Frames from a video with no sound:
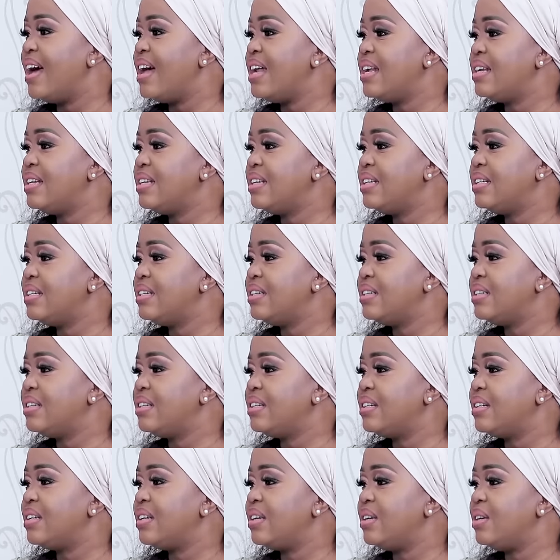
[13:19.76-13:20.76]
And
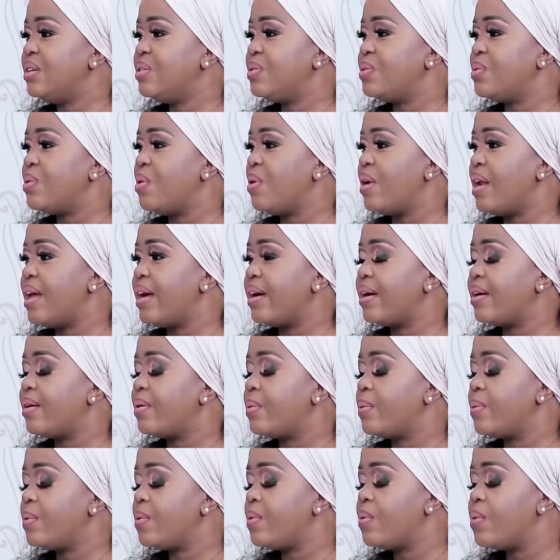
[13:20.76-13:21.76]
then you go like,
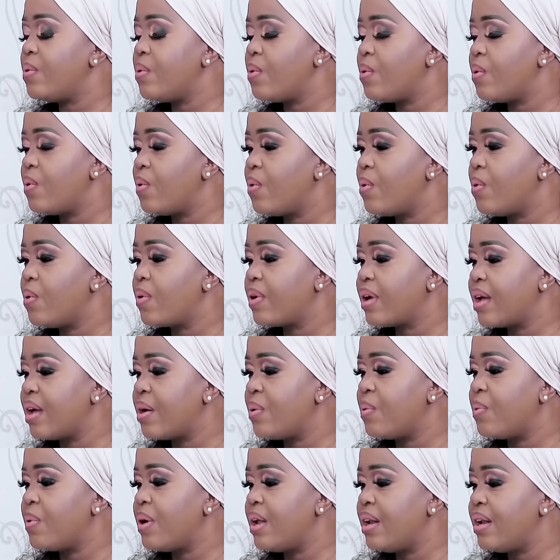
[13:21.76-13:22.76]

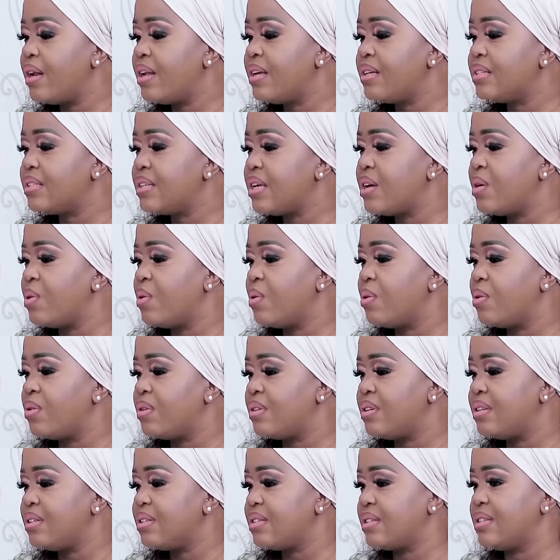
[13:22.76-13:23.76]
okay, when they say all
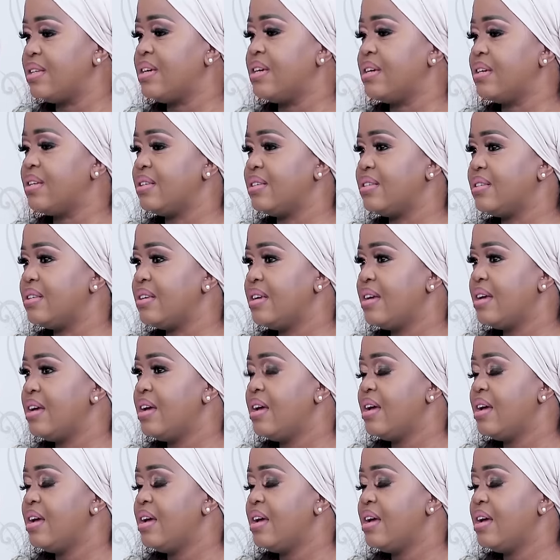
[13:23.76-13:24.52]
these things,